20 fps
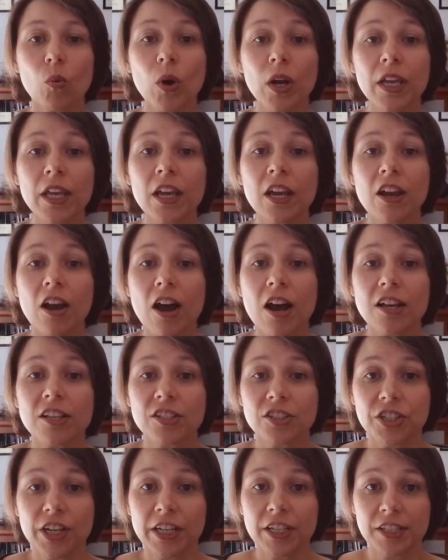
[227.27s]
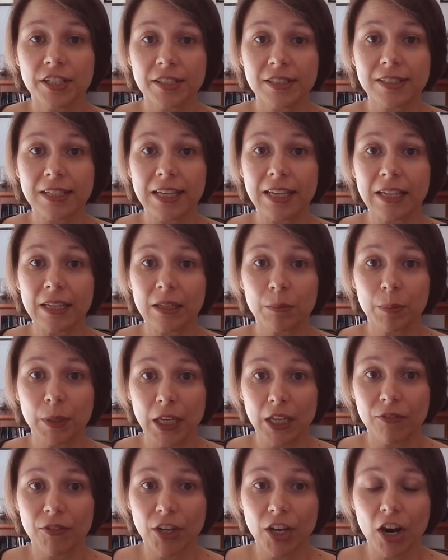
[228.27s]
What can cause changes in
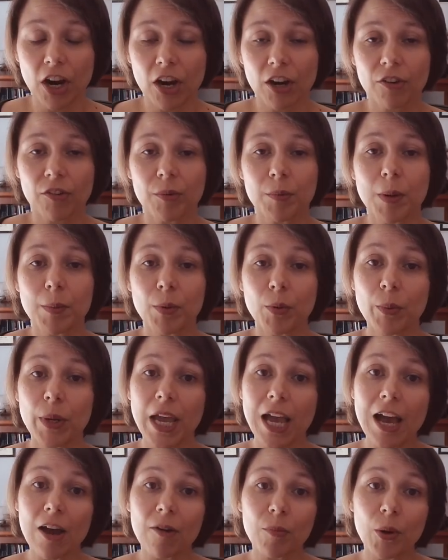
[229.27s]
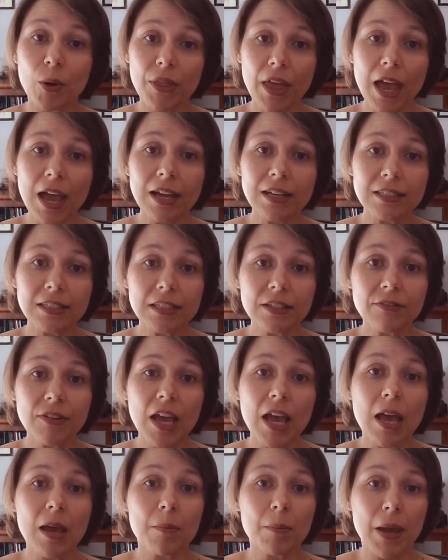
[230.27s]
PVR? Remember, we have both active
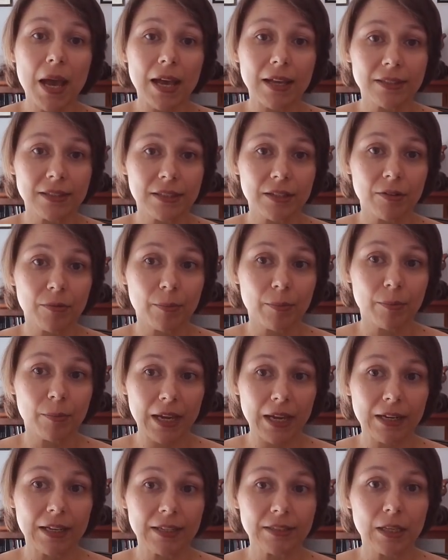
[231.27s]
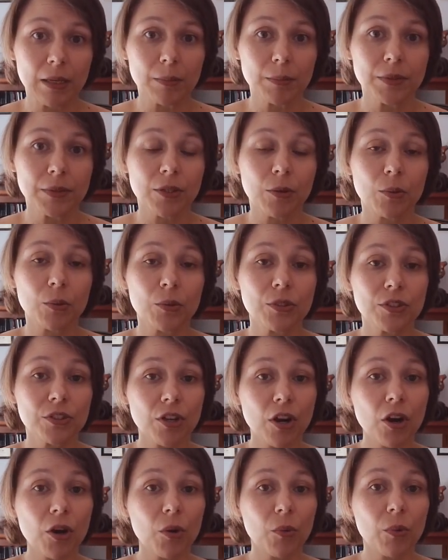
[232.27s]
and passive mechanisms. So we'll
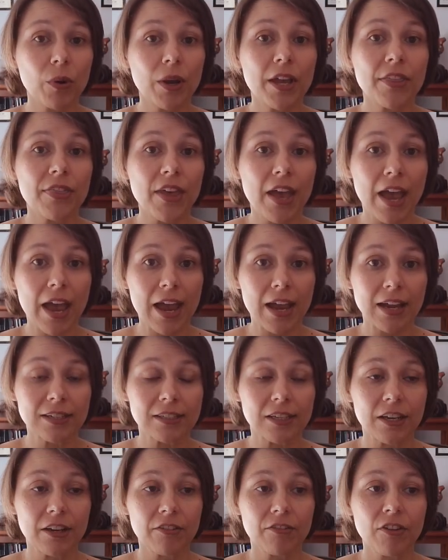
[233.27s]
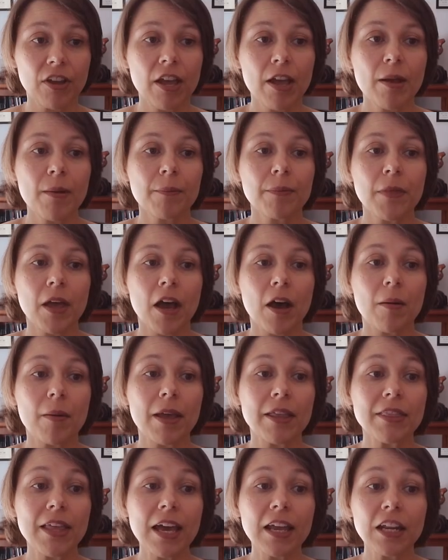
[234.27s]
start with active,
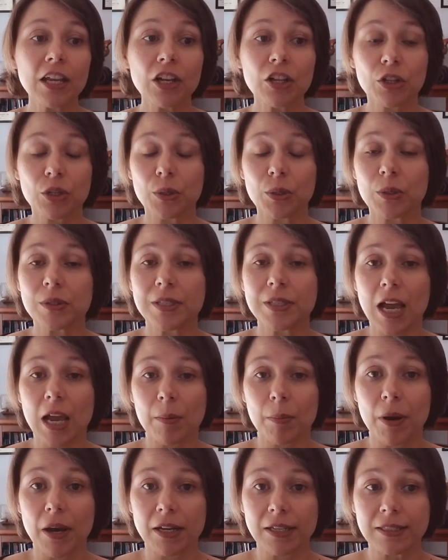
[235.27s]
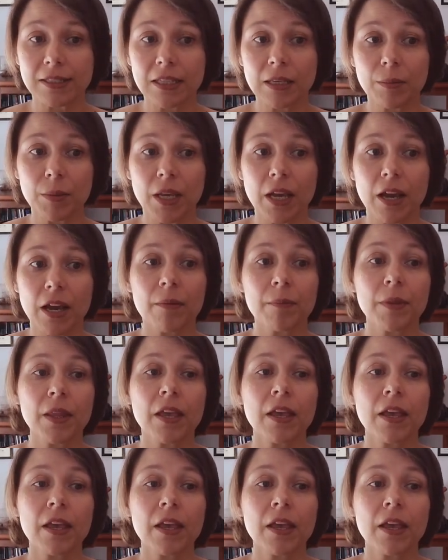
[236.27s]
and that includes hypoxemia.